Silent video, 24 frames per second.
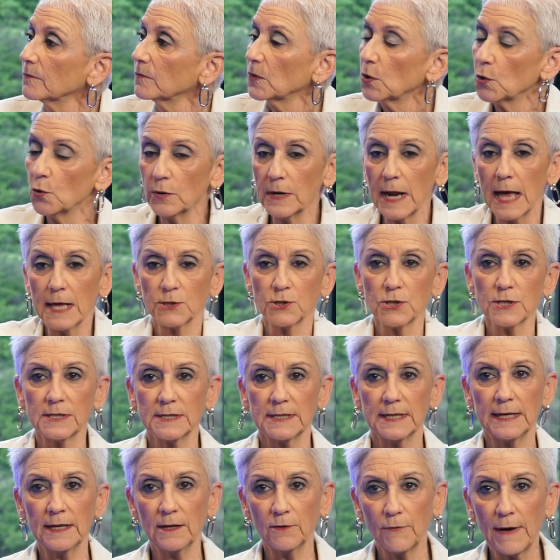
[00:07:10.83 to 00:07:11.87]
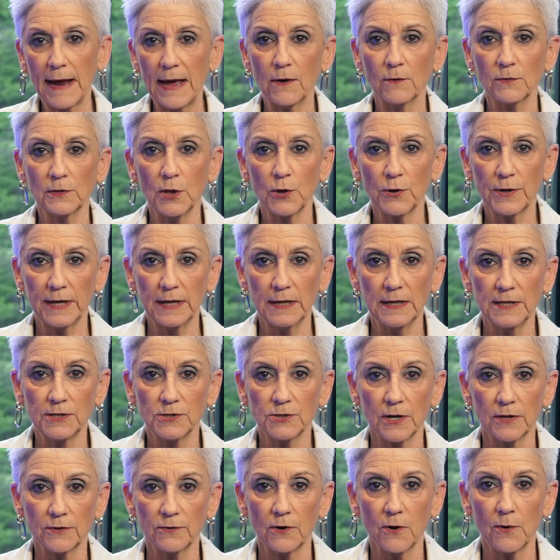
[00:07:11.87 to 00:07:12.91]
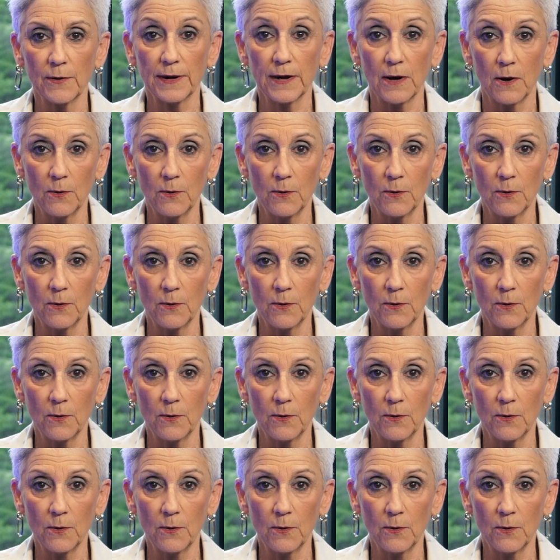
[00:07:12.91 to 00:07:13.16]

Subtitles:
You're not just sitting around looking at each other going,